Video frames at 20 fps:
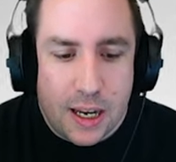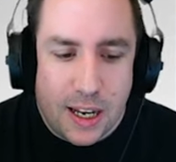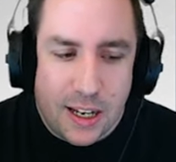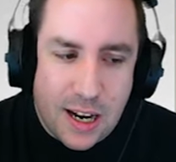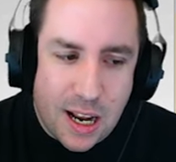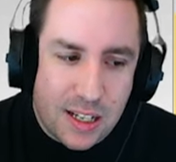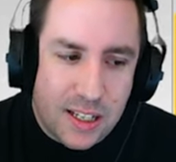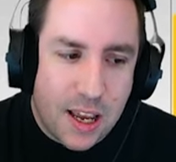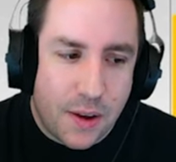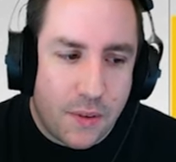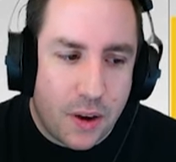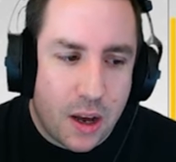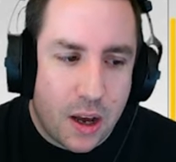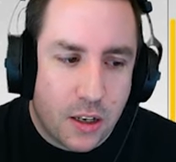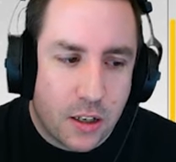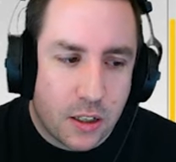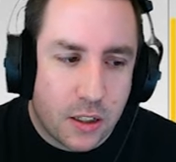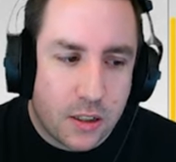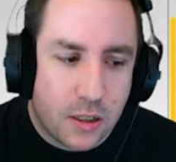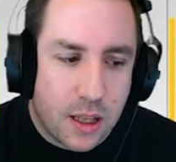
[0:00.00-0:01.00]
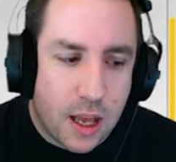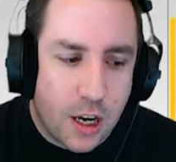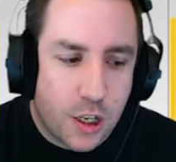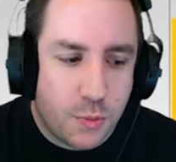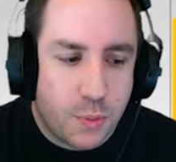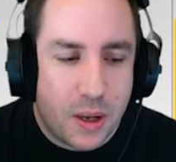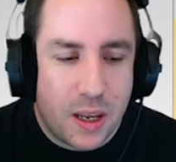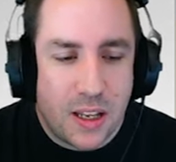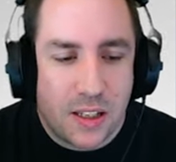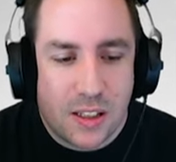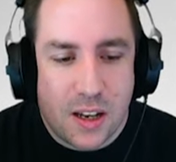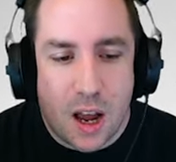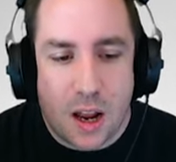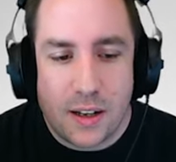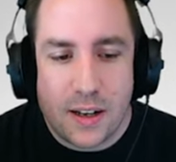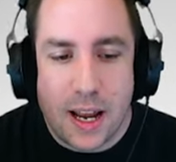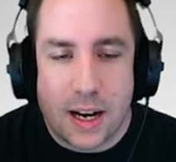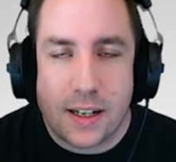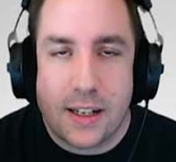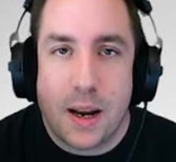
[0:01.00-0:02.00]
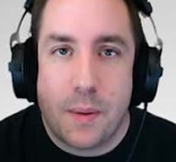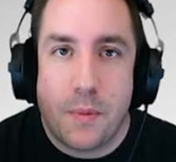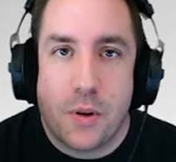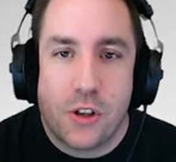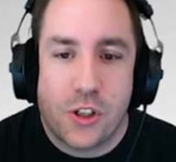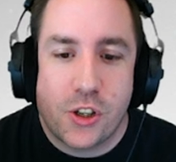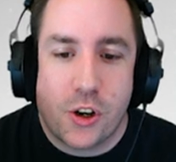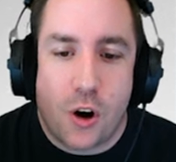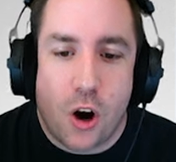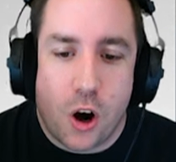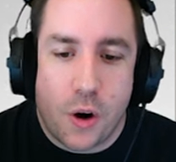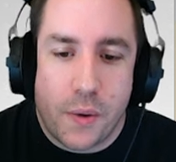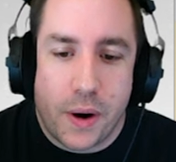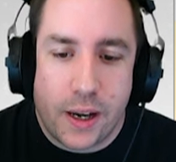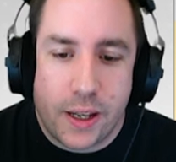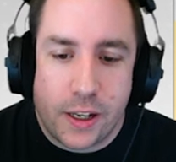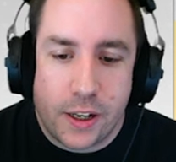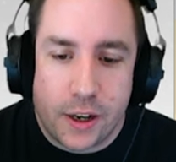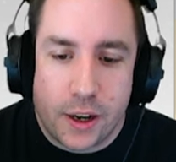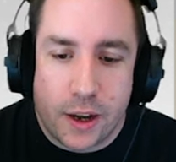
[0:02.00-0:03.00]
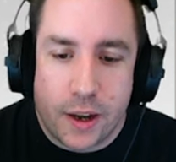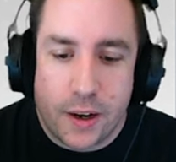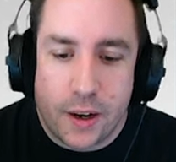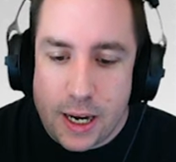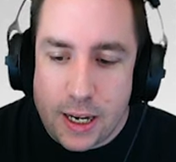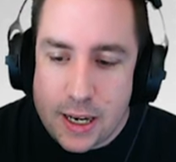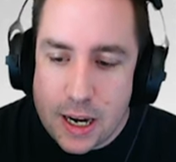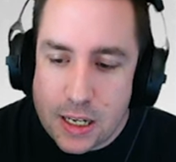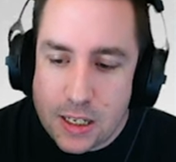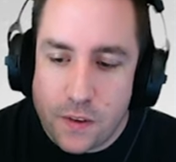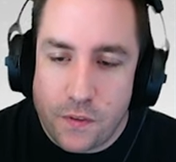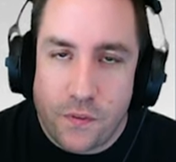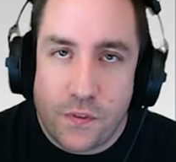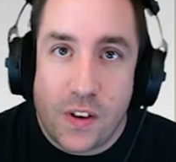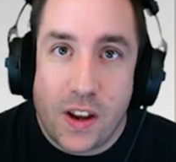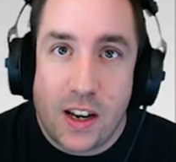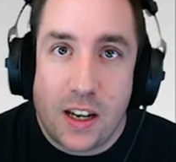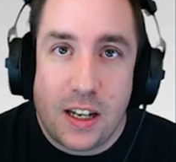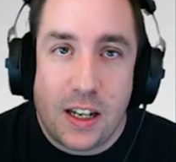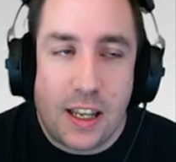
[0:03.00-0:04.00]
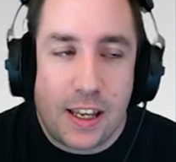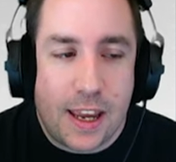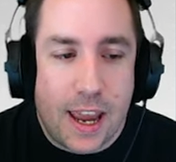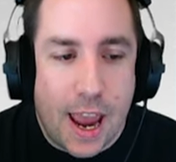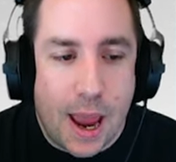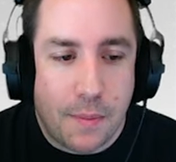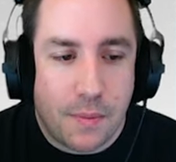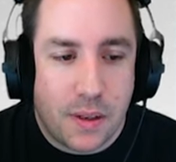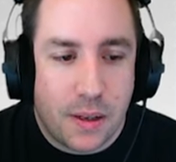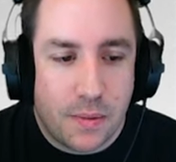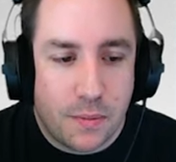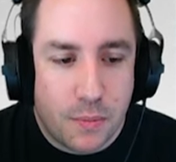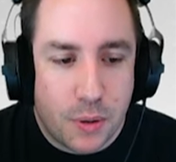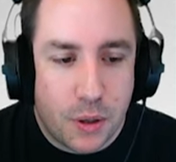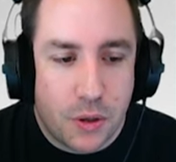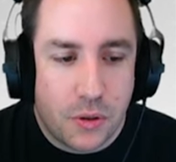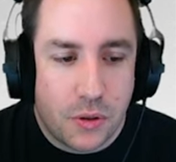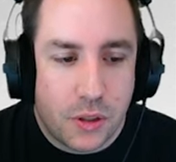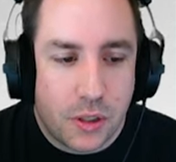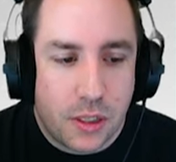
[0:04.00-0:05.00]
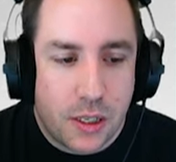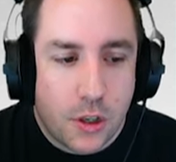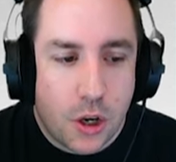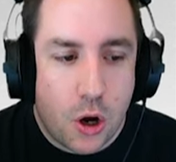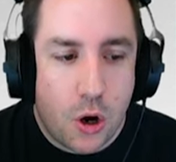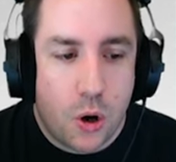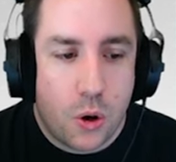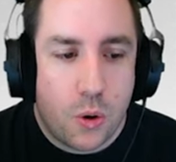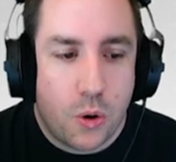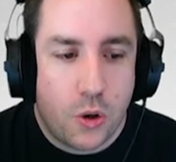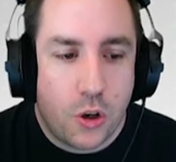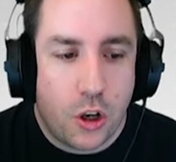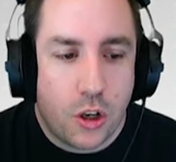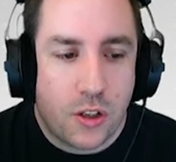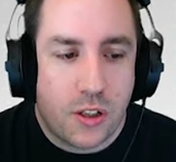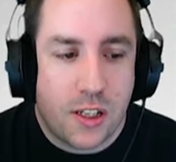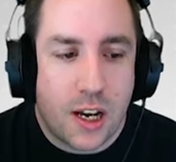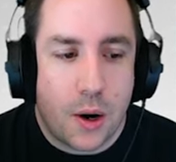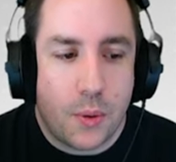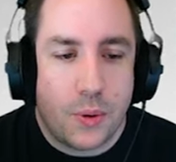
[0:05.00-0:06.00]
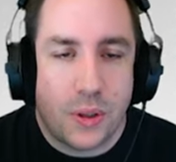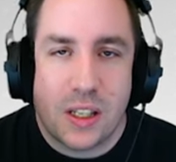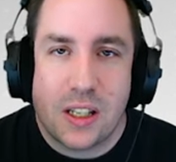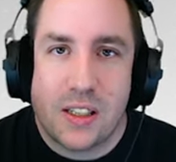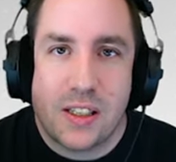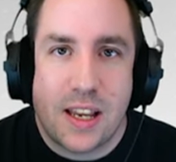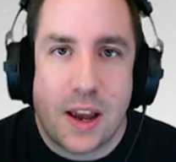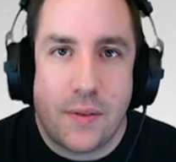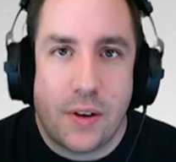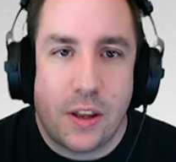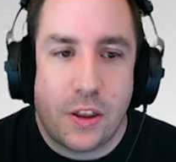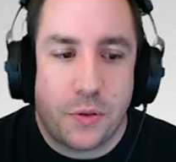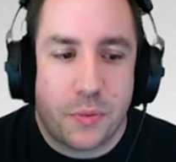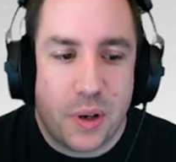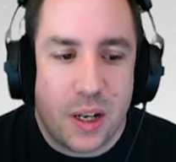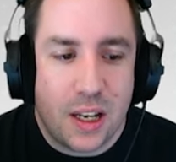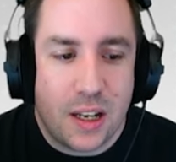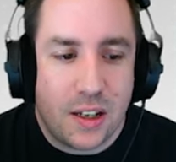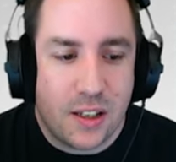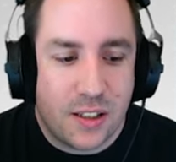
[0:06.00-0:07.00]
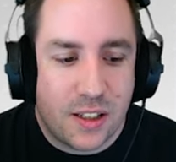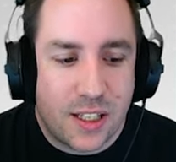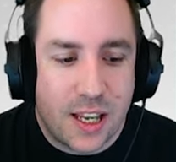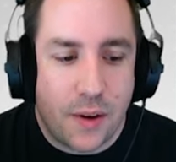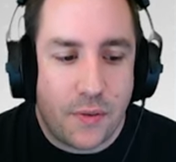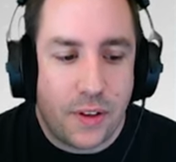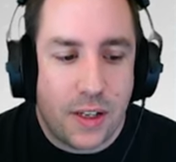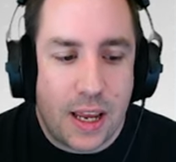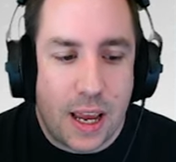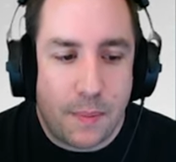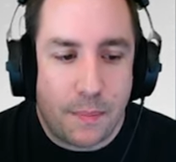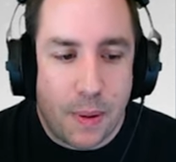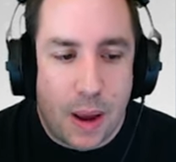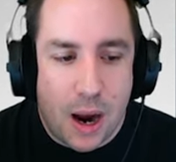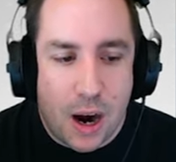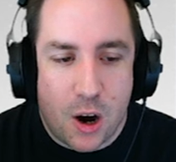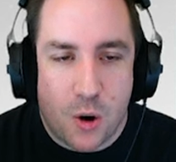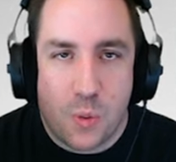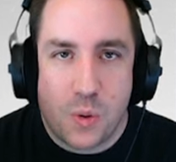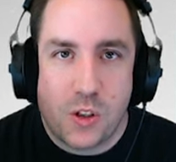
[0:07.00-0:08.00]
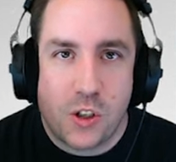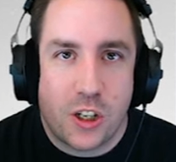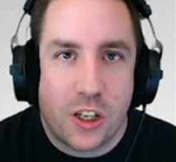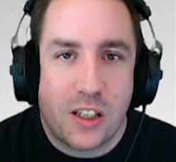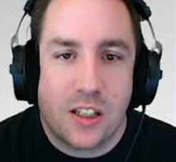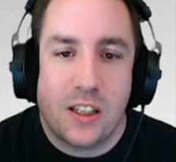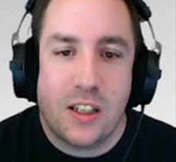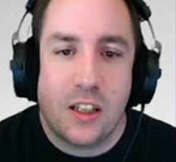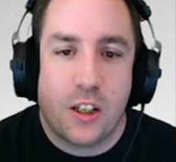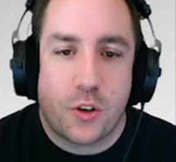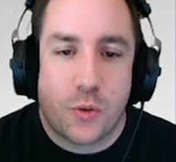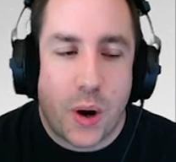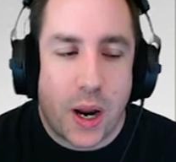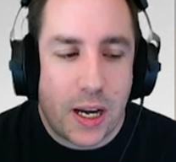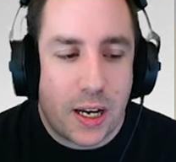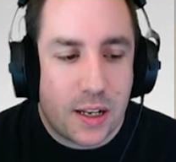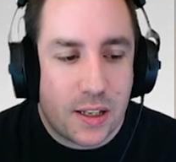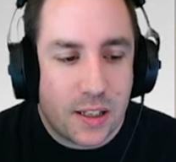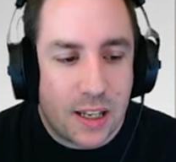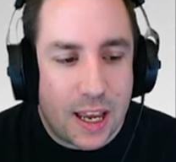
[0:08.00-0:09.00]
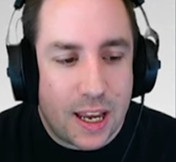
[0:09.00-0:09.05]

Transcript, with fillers: He does have one hundred clutch, but his contact numbers are already good. He doesn't fit any captain boost, so you're stuck with a seventy-three and seventy-eight power, which isn't the greatest.